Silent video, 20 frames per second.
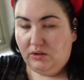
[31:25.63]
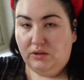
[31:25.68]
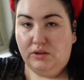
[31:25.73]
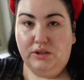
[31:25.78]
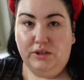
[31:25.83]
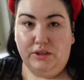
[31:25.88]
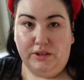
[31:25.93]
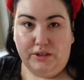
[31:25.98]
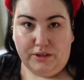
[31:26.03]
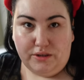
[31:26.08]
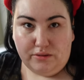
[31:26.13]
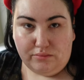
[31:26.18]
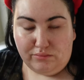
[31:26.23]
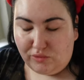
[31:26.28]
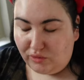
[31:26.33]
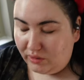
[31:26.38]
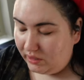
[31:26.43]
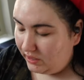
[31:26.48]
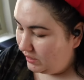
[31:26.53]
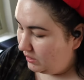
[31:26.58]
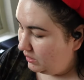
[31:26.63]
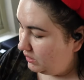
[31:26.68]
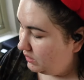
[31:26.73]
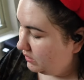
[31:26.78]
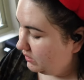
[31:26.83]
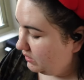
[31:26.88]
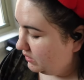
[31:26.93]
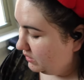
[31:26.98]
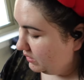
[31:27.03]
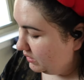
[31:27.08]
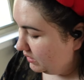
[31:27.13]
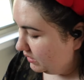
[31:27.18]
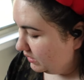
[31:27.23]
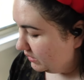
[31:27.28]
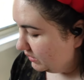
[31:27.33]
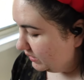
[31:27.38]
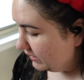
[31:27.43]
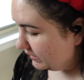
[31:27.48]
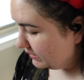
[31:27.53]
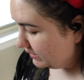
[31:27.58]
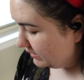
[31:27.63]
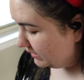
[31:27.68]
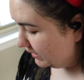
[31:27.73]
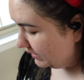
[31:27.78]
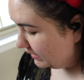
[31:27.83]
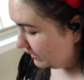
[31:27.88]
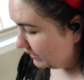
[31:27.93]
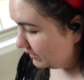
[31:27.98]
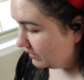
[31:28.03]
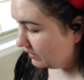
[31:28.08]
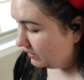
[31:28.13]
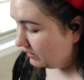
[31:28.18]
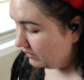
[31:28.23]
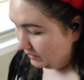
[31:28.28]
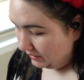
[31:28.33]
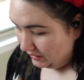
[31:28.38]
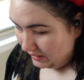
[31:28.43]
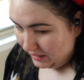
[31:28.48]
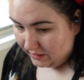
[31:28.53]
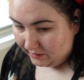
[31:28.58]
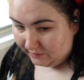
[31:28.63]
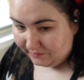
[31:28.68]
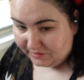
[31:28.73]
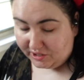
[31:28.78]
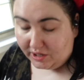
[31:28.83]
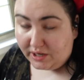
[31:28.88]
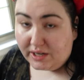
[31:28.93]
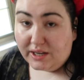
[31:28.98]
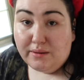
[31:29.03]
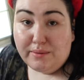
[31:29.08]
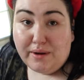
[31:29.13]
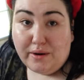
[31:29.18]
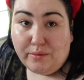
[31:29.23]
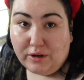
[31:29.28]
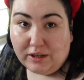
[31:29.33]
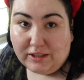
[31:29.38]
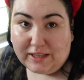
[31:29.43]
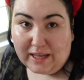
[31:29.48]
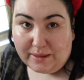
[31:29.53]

Good morning. It is the next day, and I'm starting up my work